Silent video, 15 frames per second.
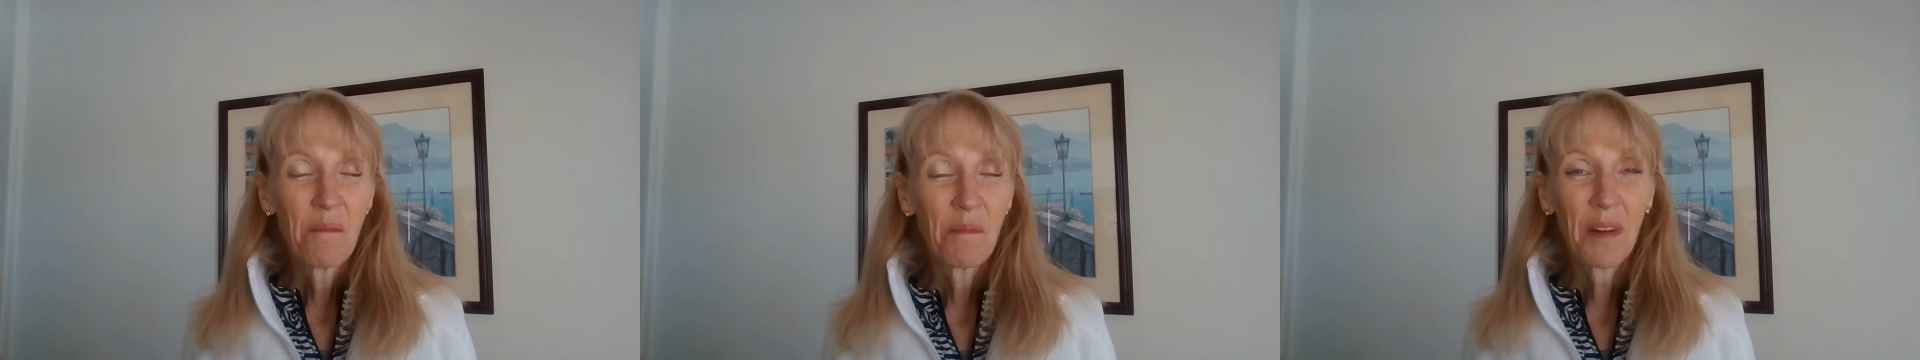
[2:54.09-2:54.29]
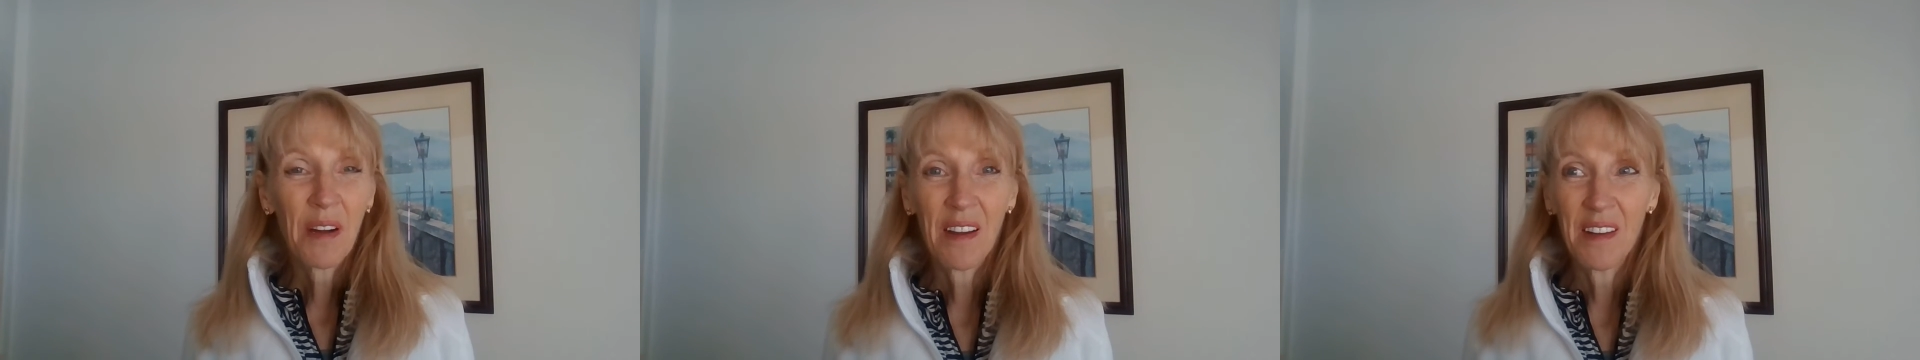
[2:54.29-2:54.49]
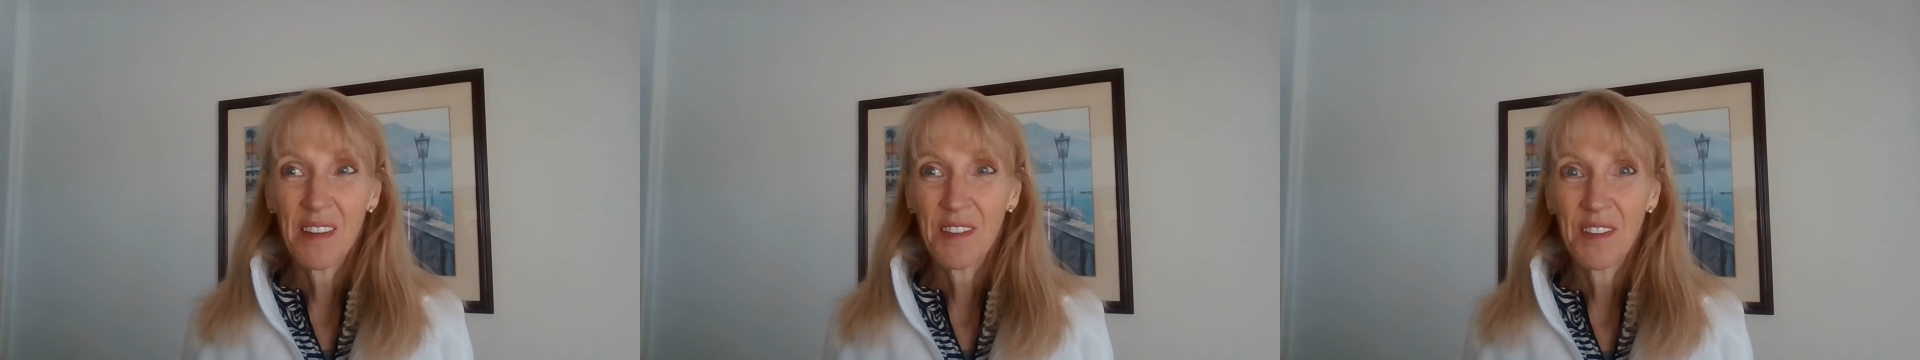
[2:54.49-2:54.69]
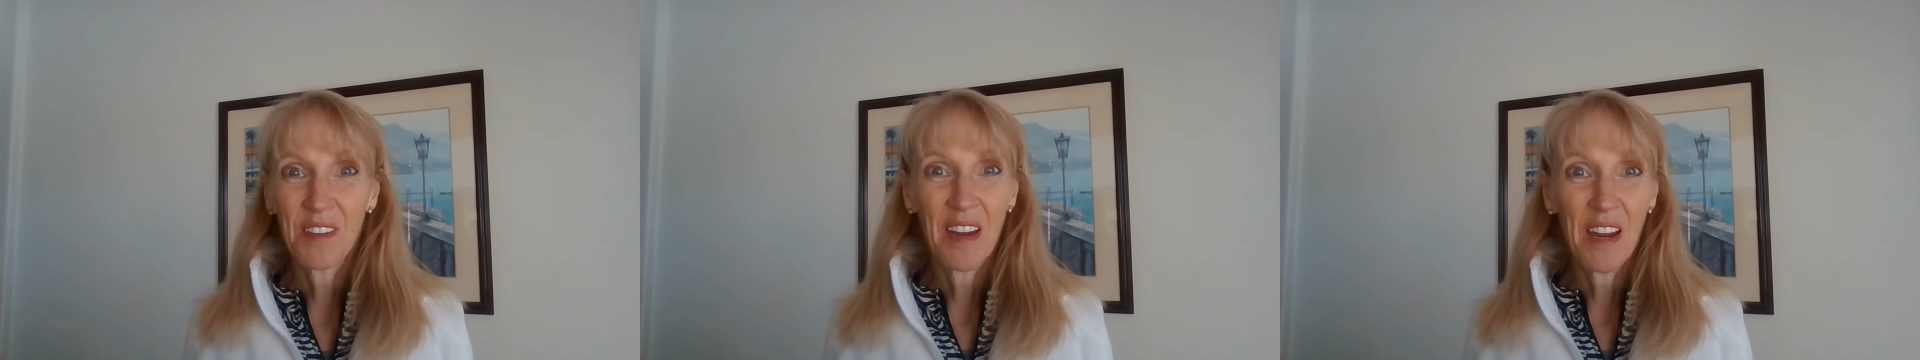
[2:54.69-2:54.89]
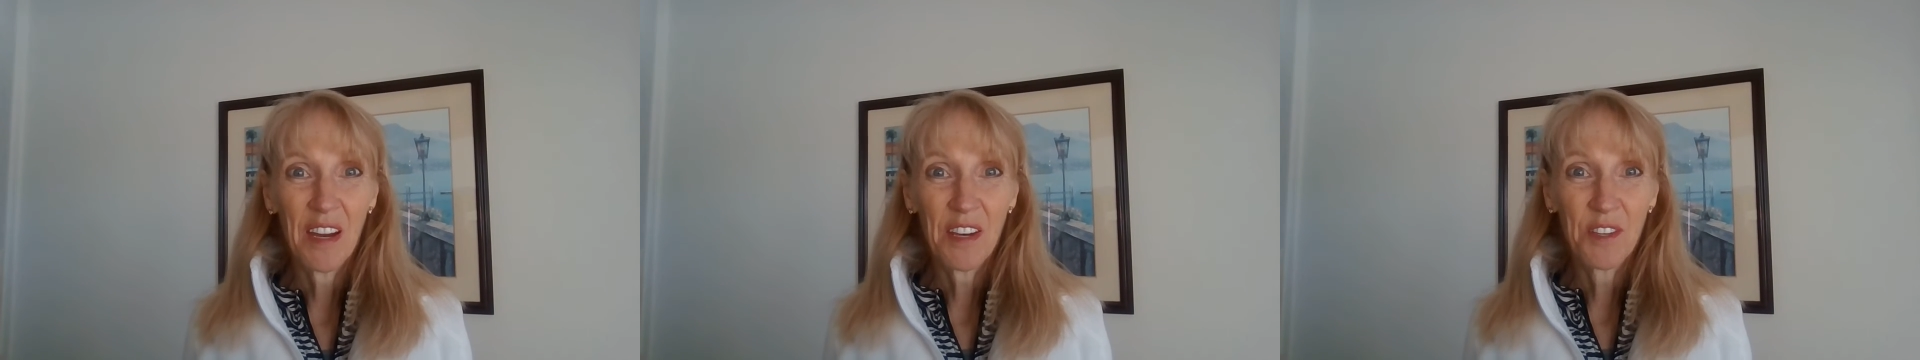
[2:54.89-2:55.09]
because
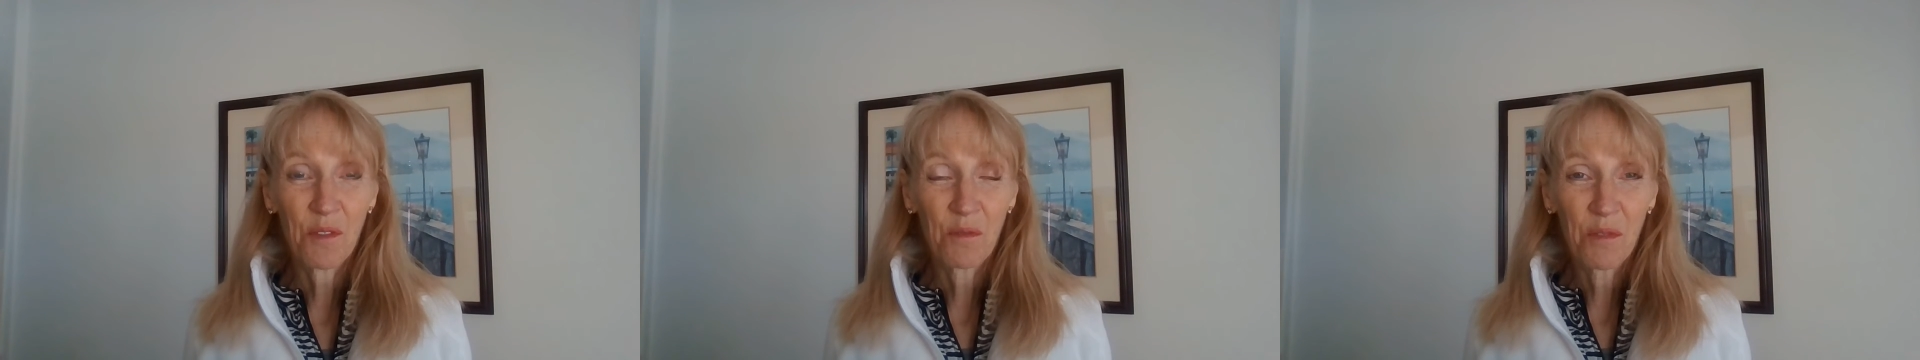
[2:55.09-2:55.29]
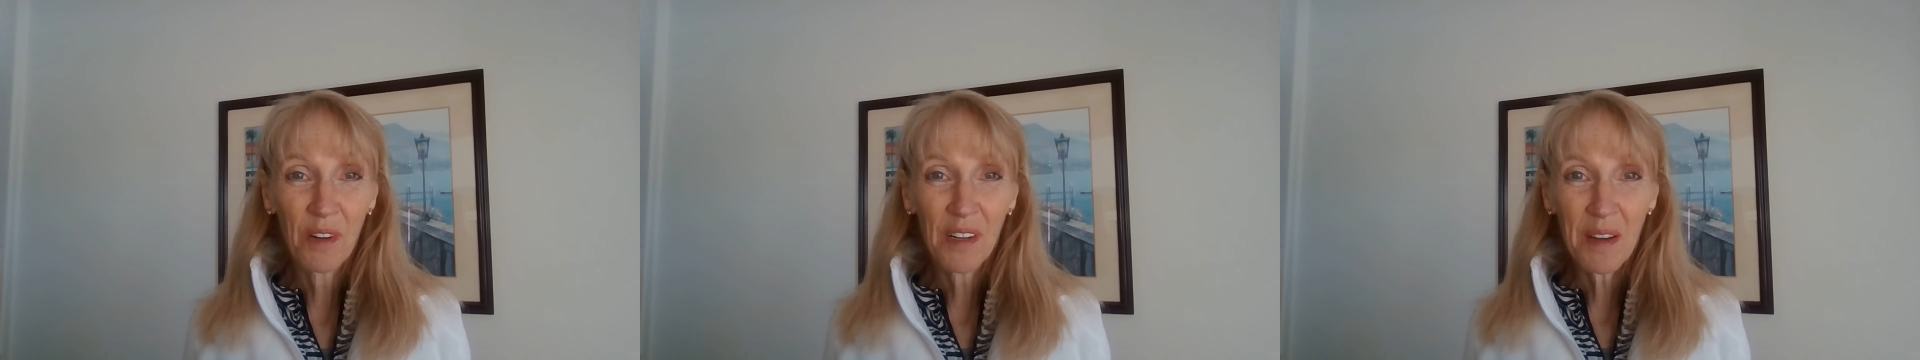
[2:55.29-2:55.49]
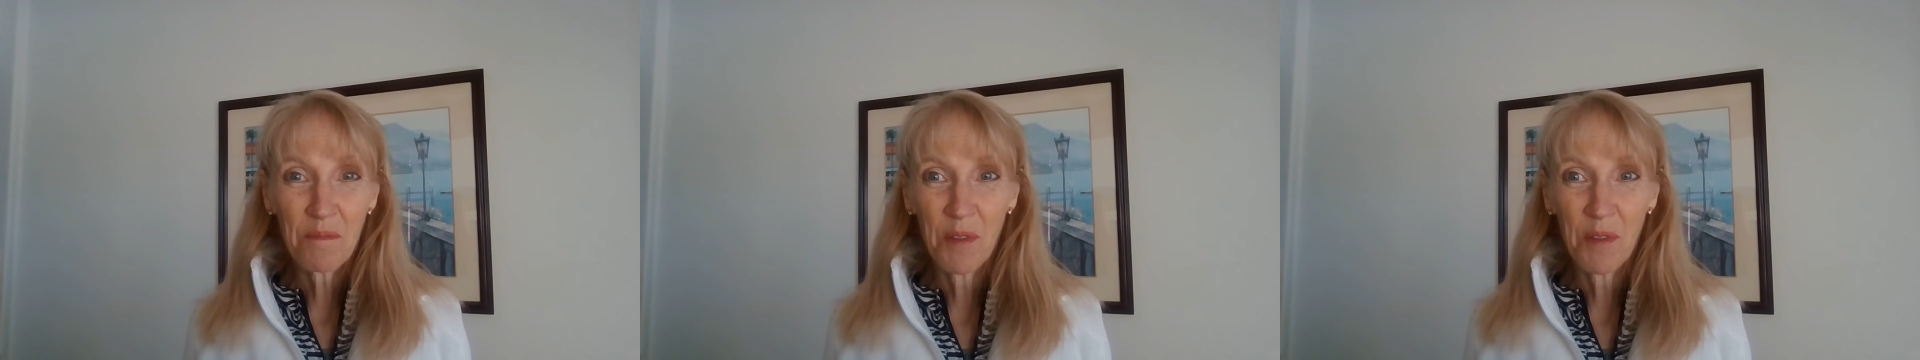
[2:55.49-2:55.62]
it's a really